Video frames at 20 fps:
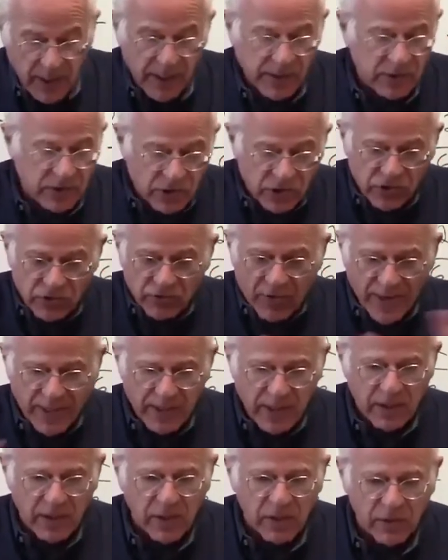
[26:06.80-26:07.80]
a, a
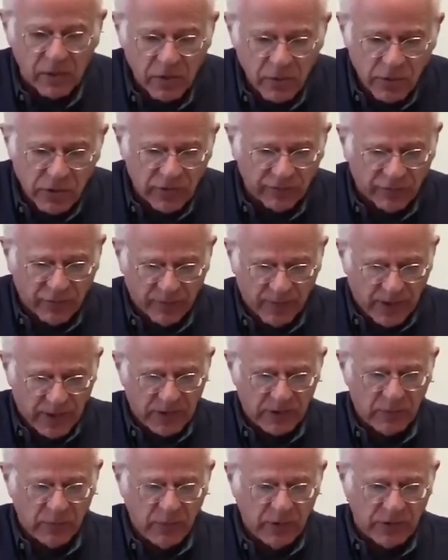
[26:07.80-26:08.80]
striking conclusion from
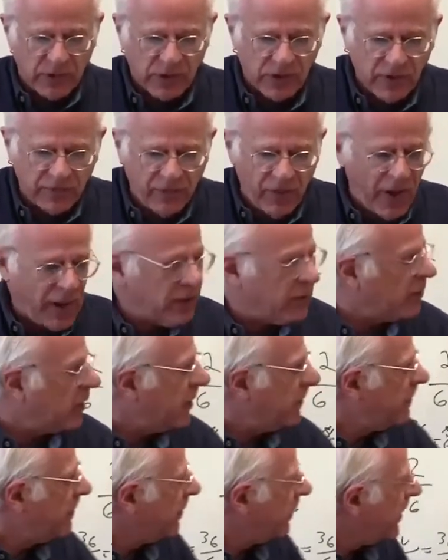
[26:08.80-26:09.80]
this, which is the
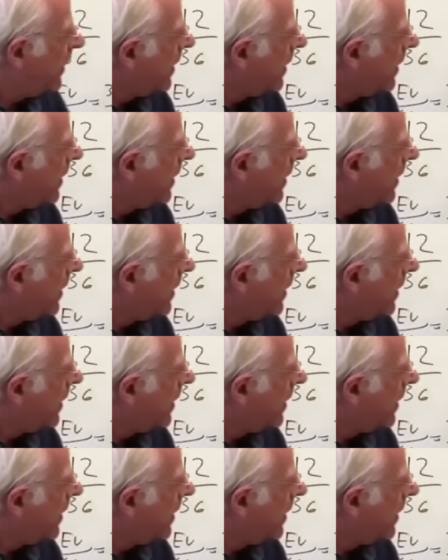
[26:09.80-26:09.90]
following.